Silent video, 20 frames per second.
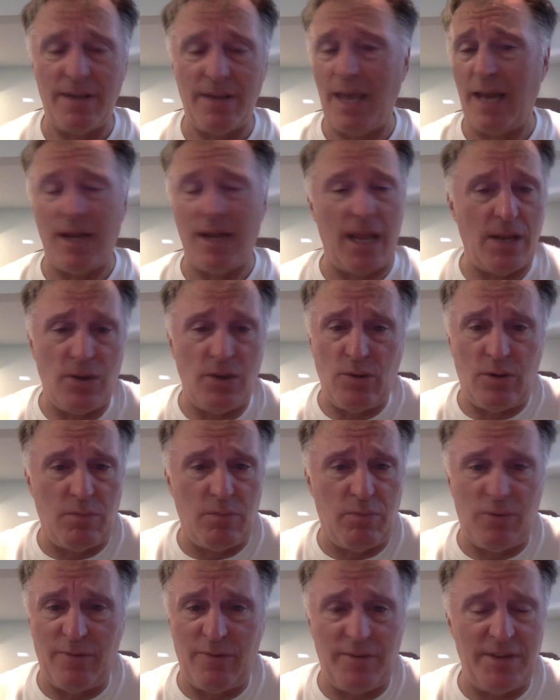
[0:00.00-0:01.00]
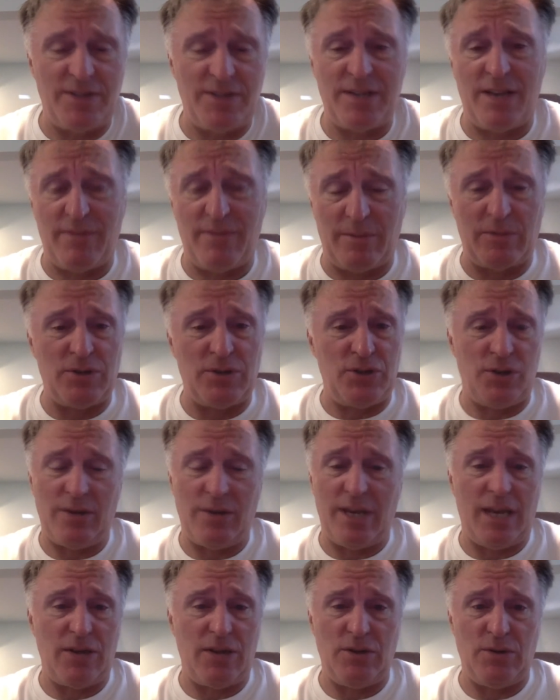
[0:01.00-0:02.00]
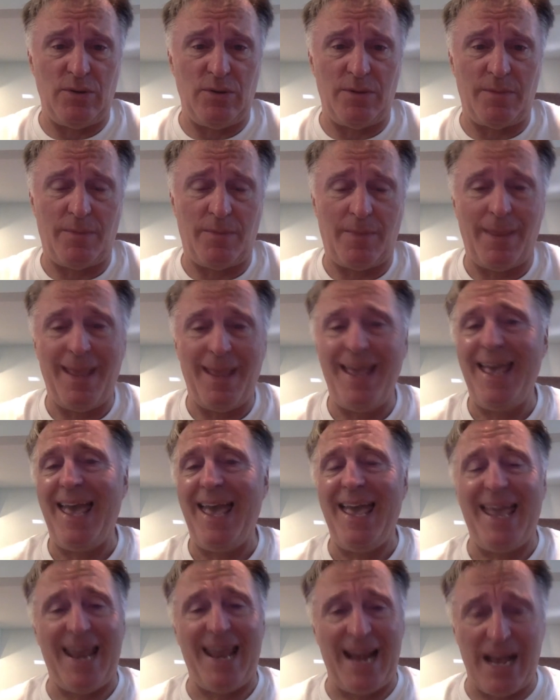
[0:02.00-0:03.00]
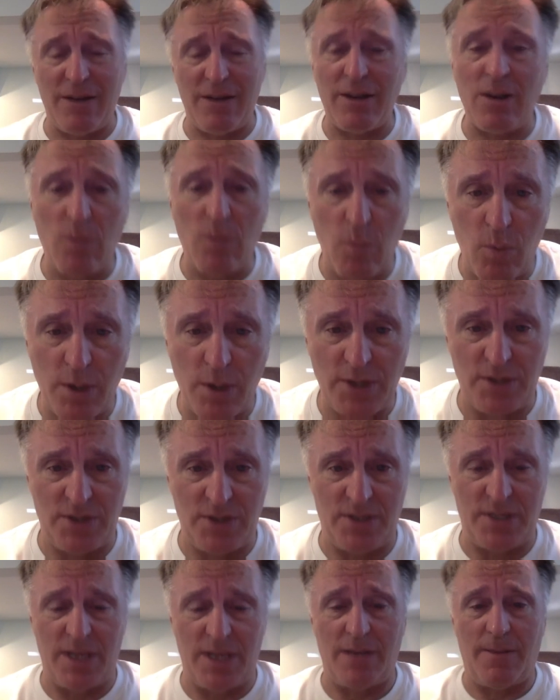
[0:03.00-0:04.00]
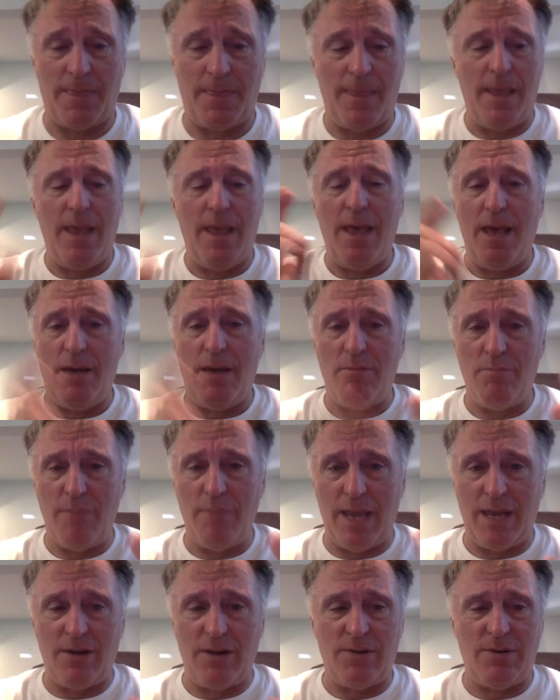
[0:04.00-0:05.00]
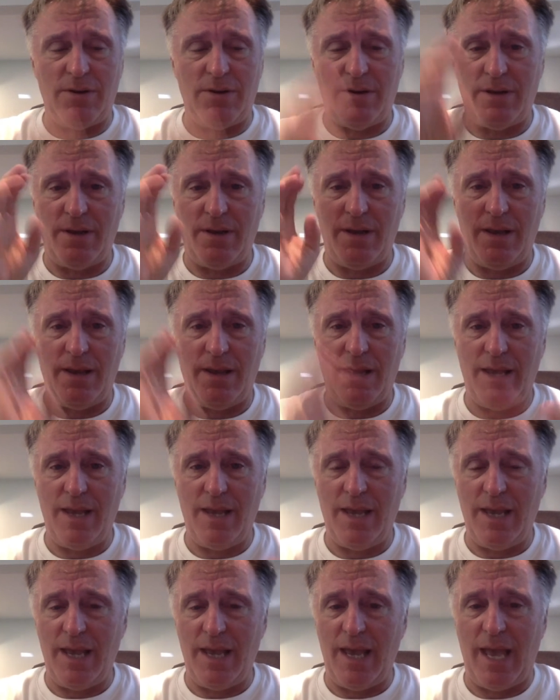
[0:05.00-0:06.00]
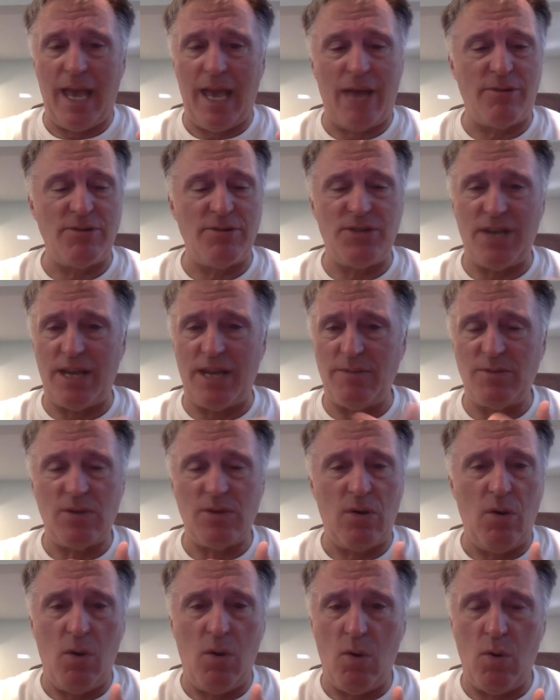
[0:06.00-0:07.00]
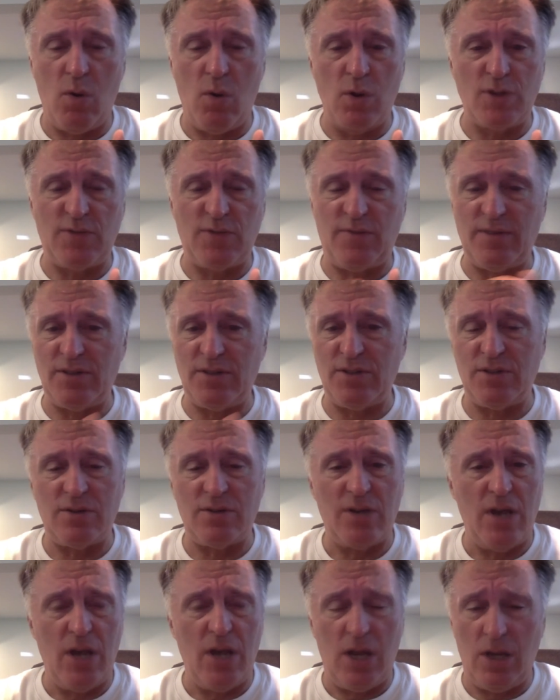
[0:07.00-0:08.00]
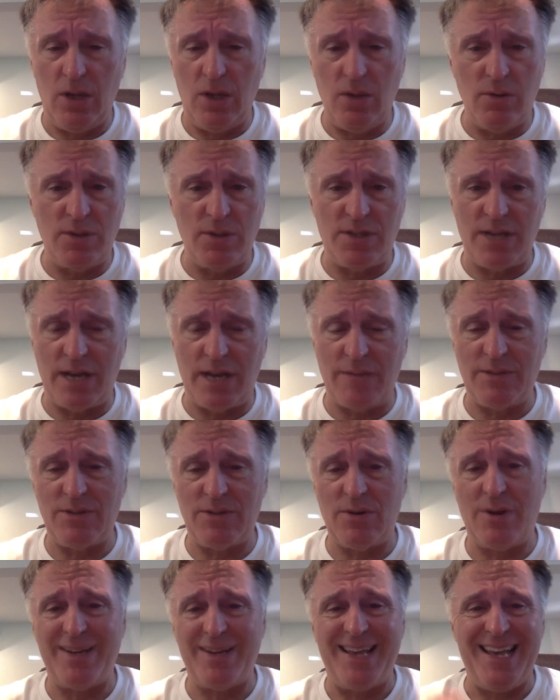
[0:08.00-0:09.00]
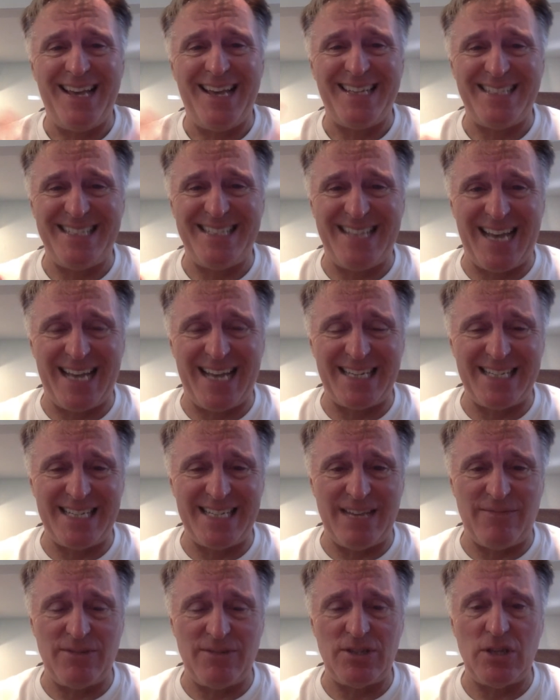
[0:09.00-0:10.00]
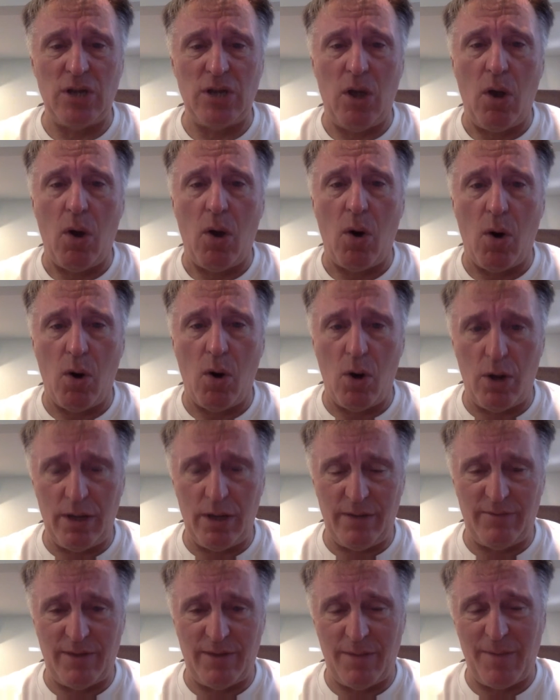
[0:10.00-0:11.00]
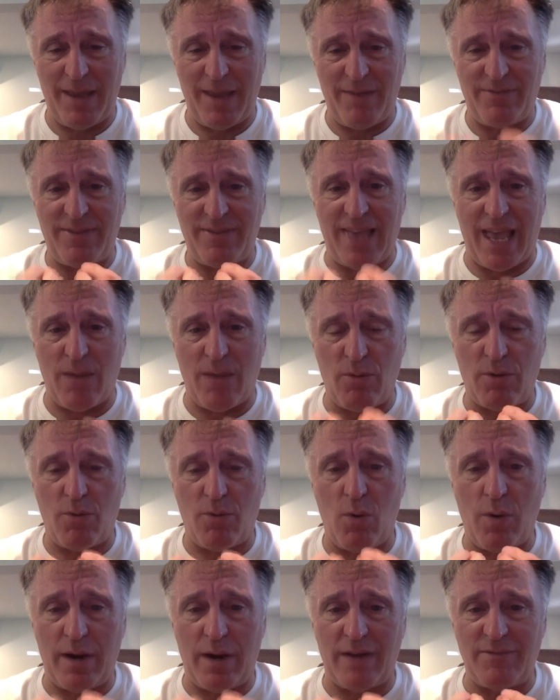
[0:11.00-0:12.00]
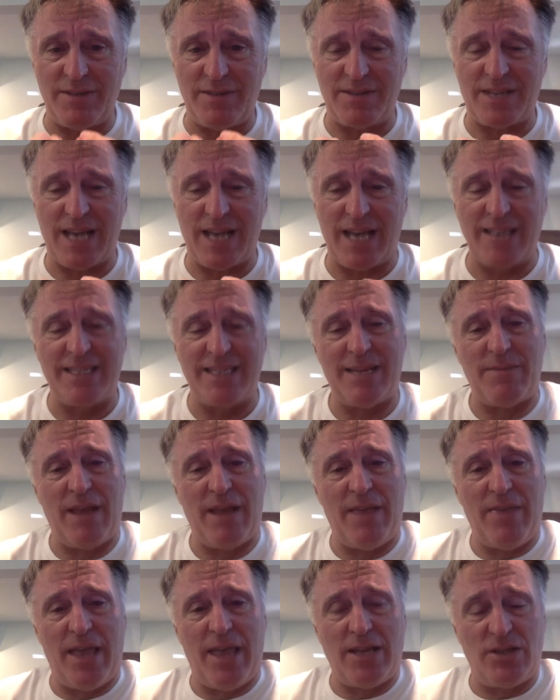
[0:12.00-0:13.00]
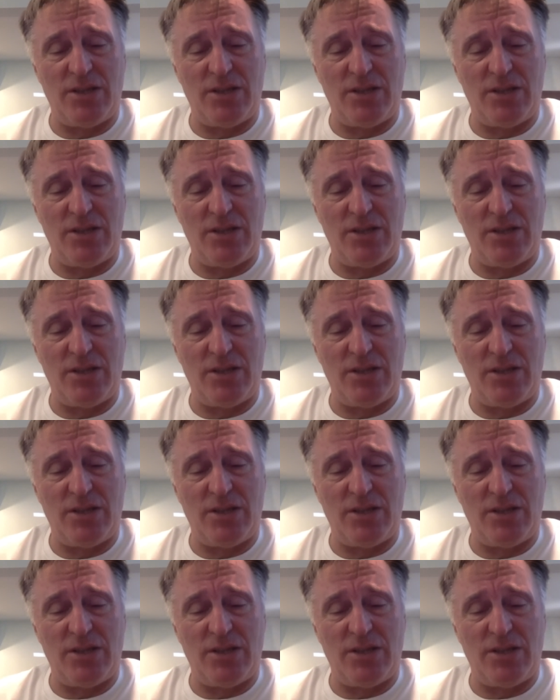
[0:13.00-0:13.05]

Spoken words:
And you can prove it yourself. I'm going to show you how you do it. And I don't care what you say. Maynard, Harry James, Horst Fisher, Louis Armstrong, Doc Severinsen, all of them, if they were aware of this concept and